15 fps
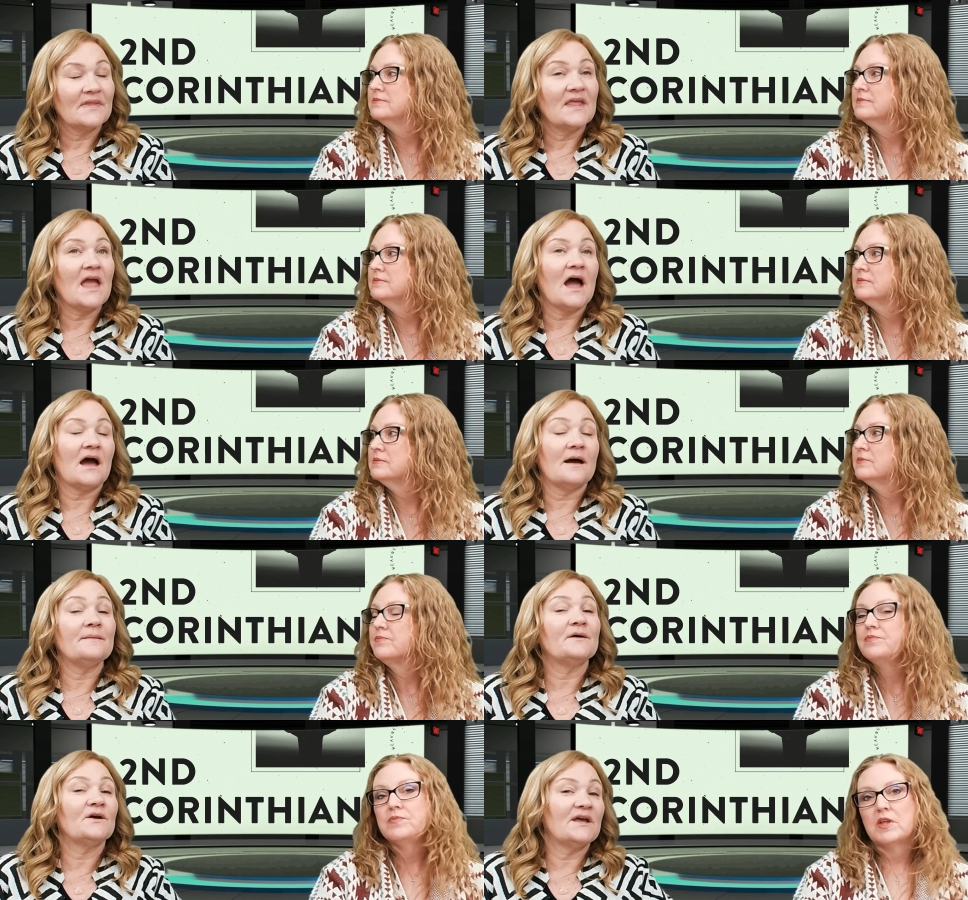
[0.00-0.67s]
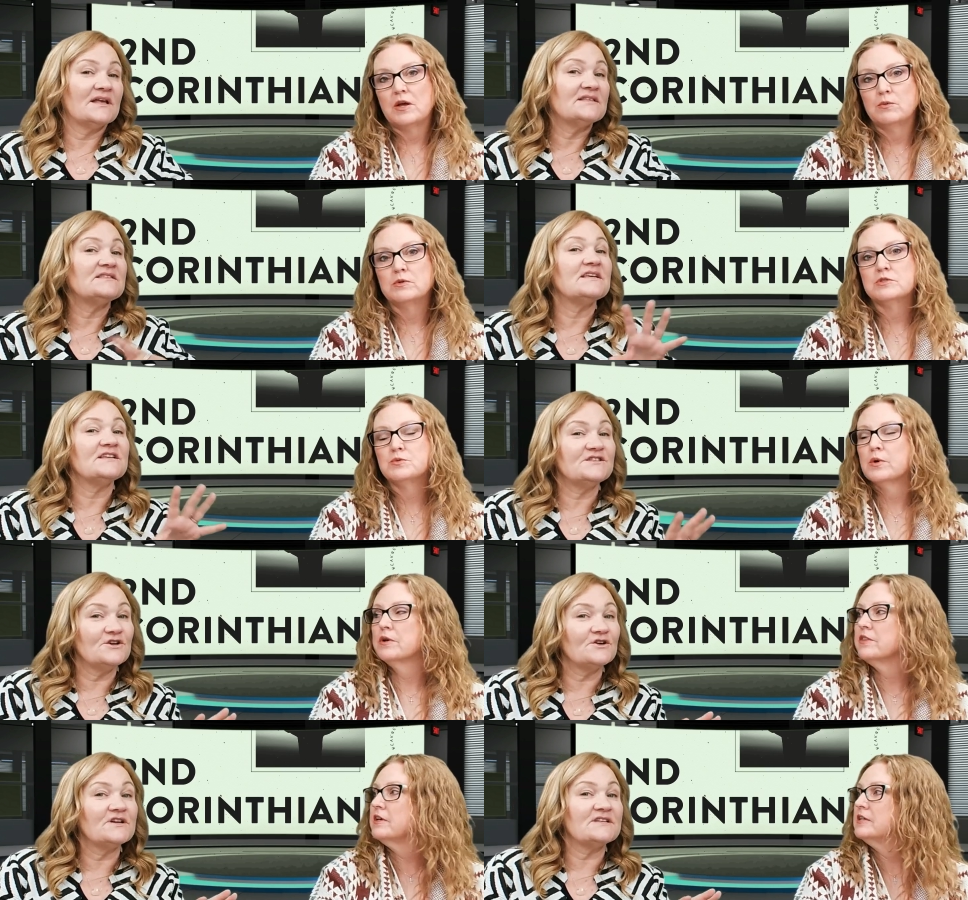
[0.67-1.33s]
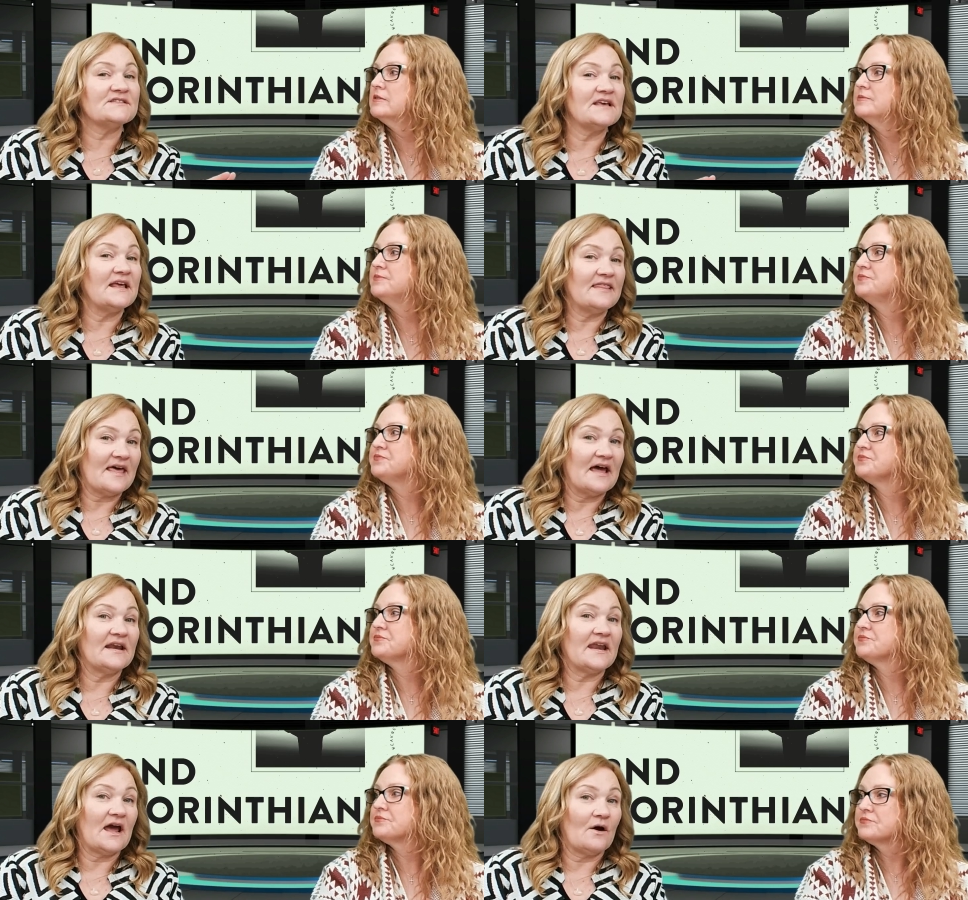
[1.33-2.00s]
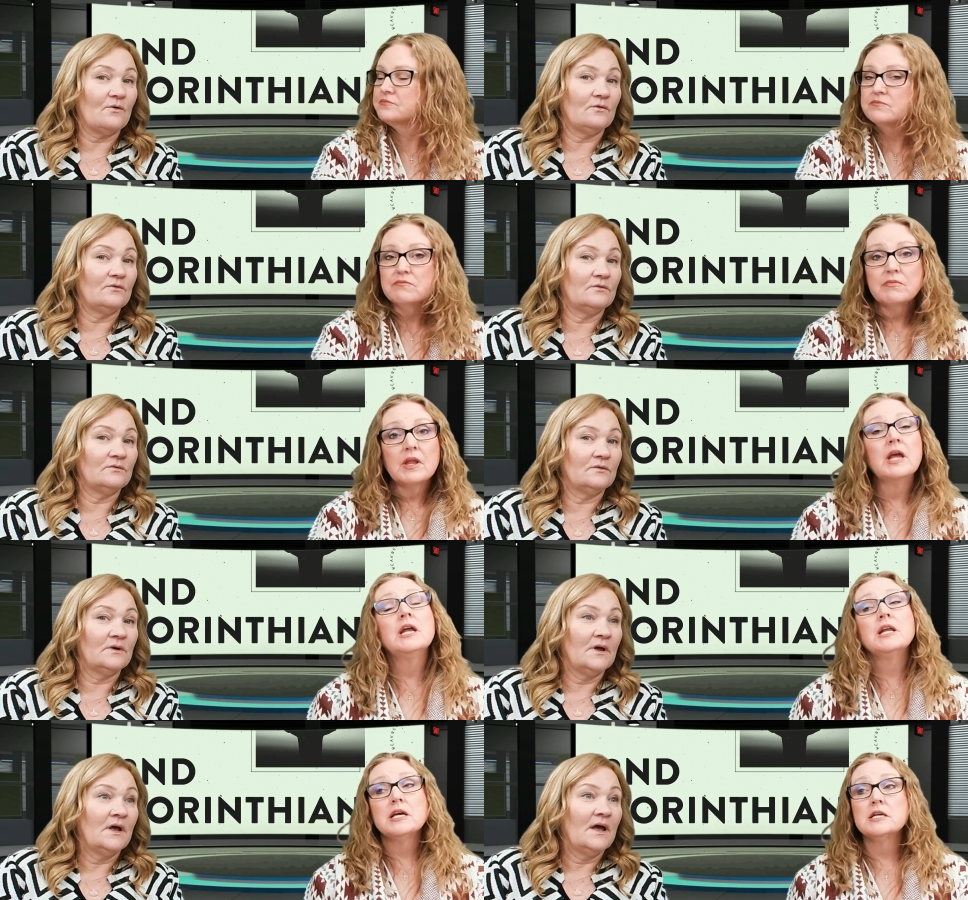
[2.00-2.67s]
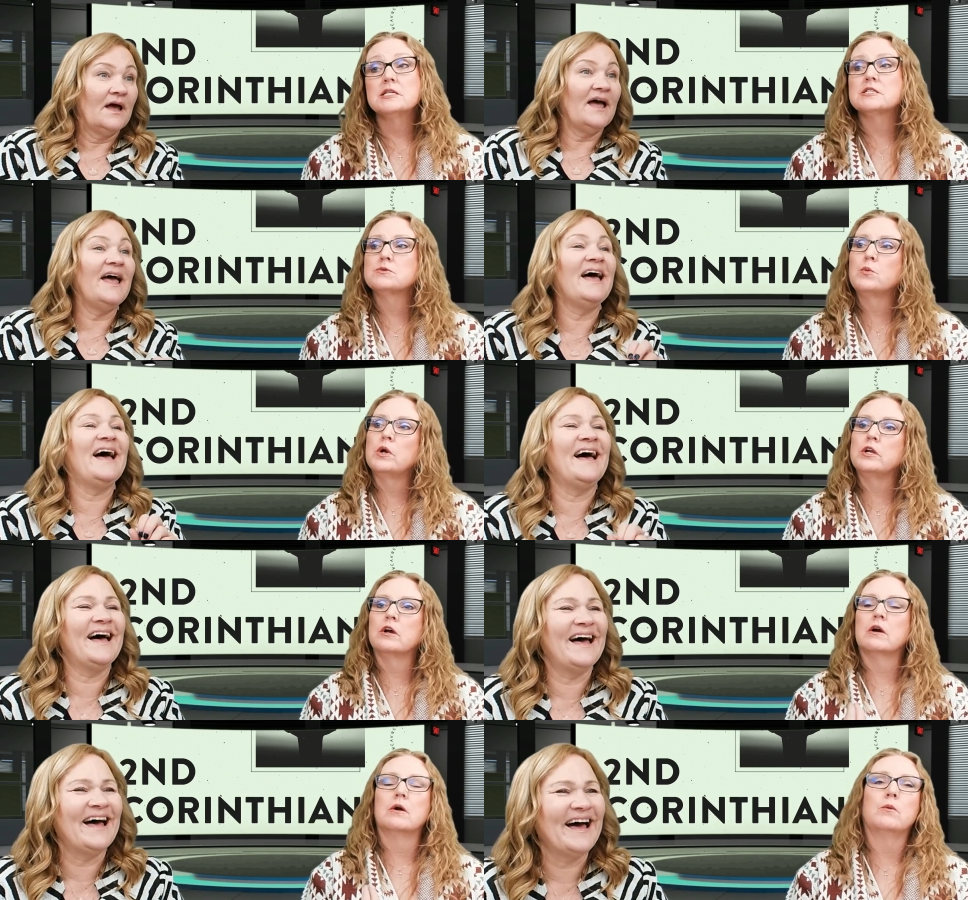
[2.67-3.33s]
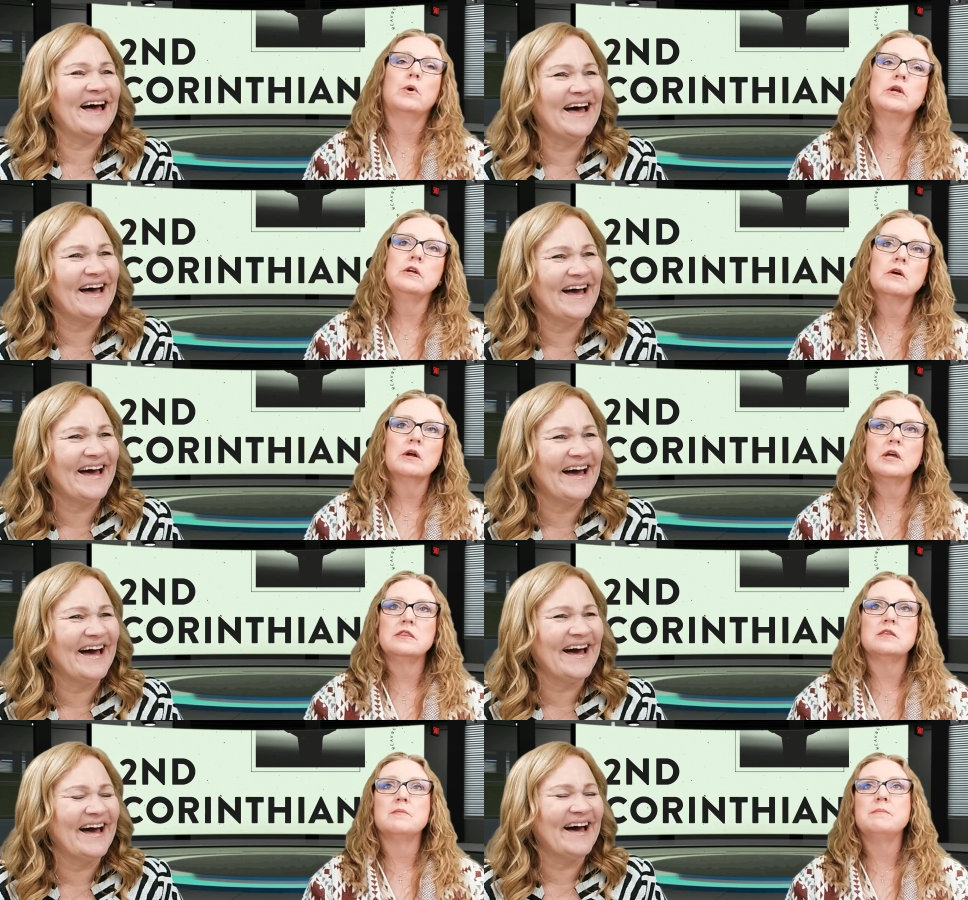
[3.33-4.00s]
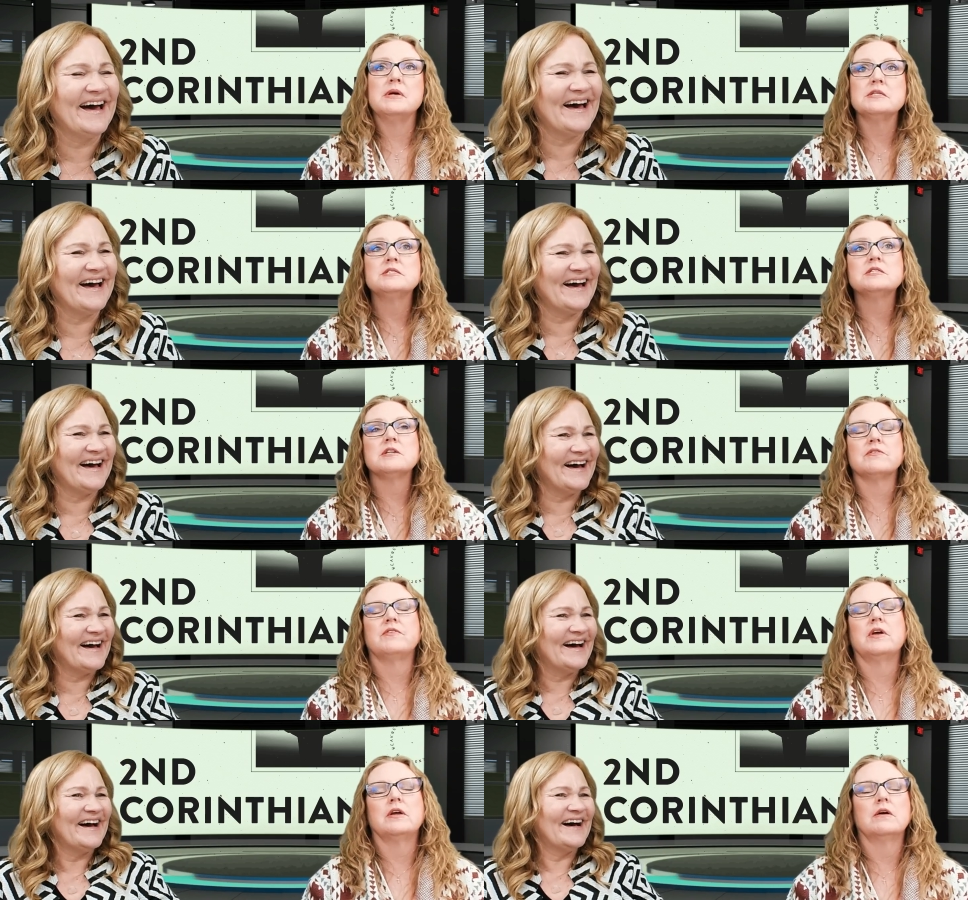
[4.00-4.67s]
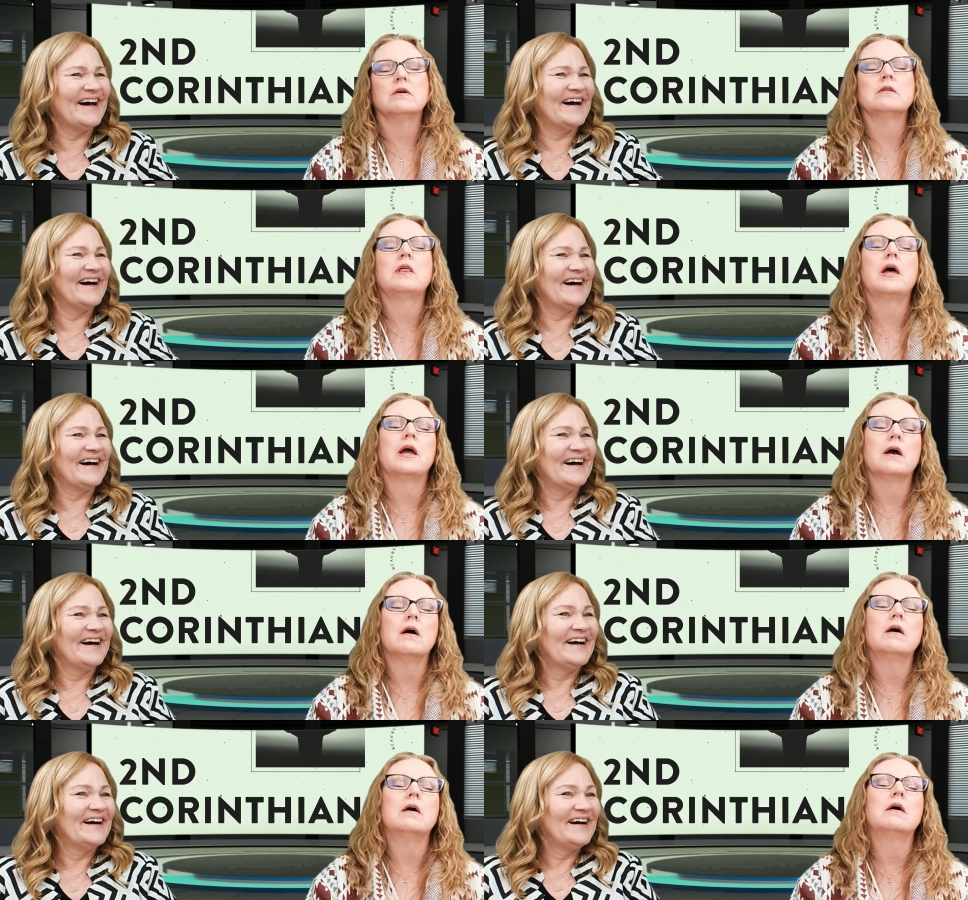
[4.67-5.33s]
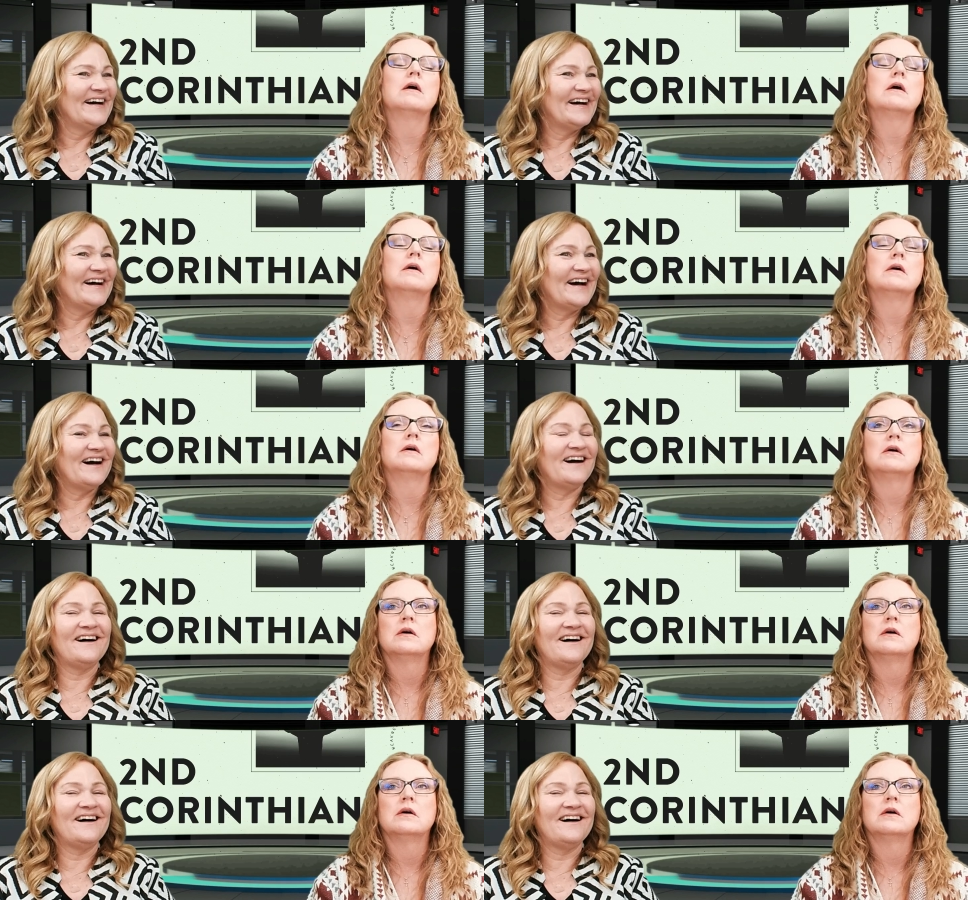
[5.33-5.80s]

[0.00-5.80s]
Speaker 1: Yeah, I mean, okay, it's easier to say that now.
Speaker 2: It is when you're when you're in the midst of it, you're like, oh,